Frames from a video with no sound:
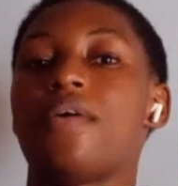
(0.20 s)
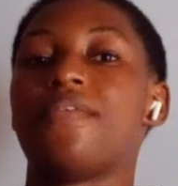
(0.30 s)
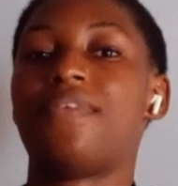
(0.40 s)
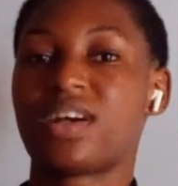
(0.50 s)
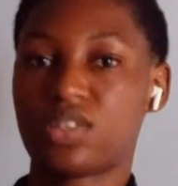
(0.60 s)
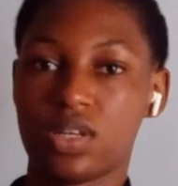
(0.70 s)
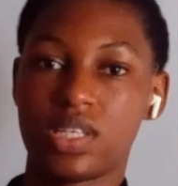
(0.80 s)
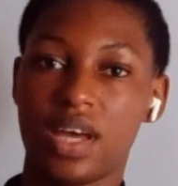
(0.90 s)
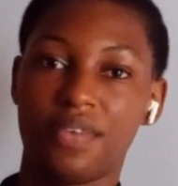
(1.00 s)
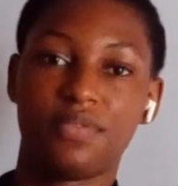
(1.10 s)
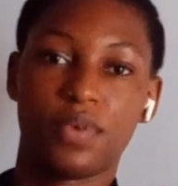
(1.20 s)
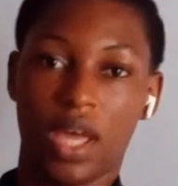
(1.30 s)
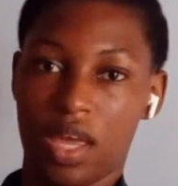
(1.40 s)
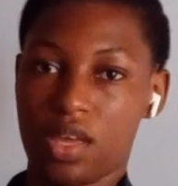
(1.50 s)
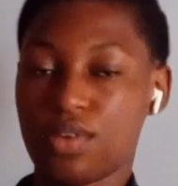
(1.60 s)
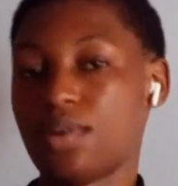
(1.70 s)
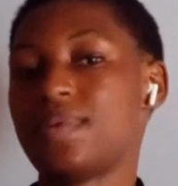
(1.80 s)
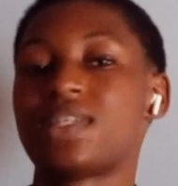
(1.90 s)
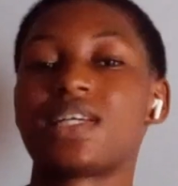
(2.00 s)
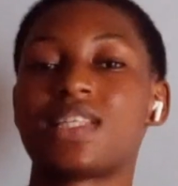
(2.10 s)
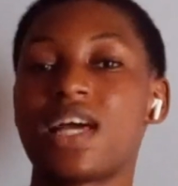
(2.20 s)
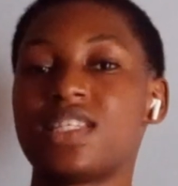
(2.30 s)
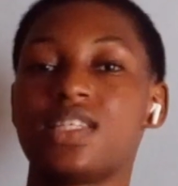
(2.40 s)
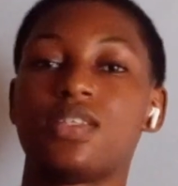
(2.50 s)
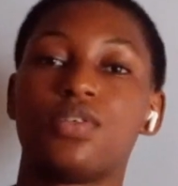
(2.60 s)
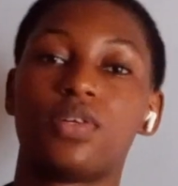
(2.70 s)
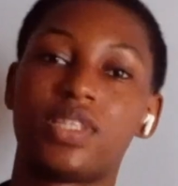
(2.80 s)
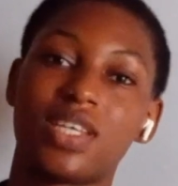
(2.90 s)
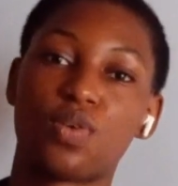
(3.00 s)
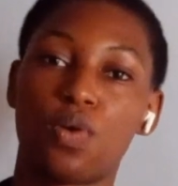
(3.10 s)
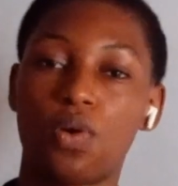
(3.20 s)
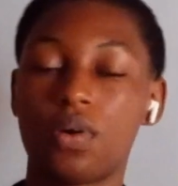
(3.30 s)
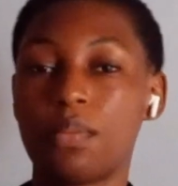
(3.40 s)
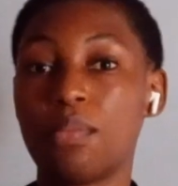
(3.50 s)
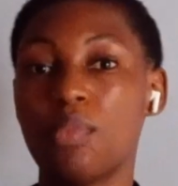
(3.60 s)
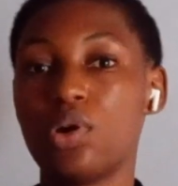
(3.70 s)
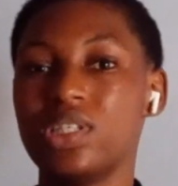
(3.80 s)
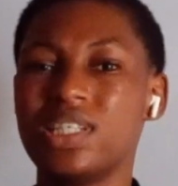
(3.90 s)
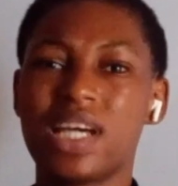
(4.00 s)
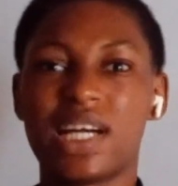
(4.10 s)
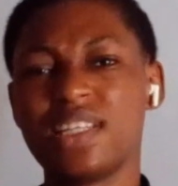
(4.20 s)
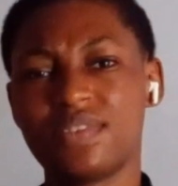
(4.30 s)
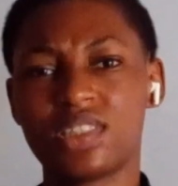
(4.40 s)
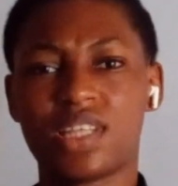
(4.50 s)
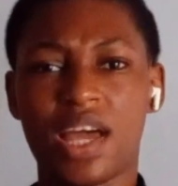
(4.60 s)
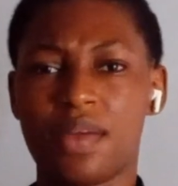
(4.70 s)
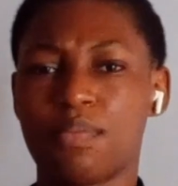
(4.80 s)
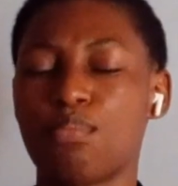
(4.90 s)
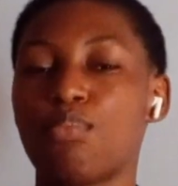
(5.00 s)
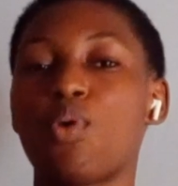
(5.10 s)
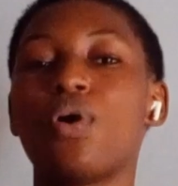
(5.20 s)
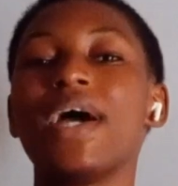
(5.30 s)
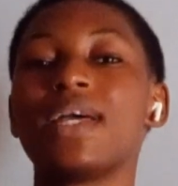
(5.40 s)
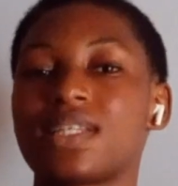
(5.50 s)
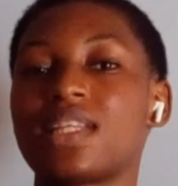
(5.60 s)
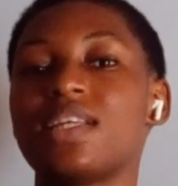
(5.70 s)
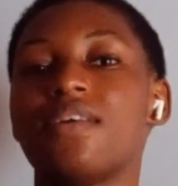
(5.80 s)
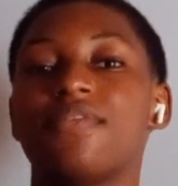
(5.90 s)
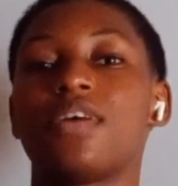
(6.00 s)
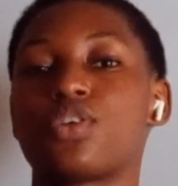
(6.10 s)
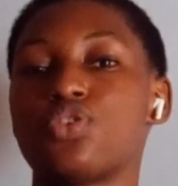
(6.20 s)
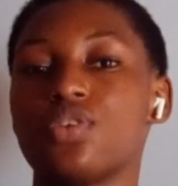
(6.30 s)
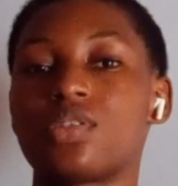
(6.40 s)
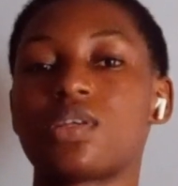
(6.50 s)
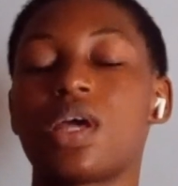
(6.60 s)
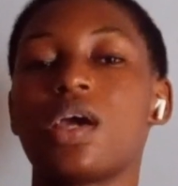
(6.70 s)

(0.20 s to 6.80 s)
Fractions are everywhere. Your pizza slices, your test score, money, and even time. But what exactly are fractions?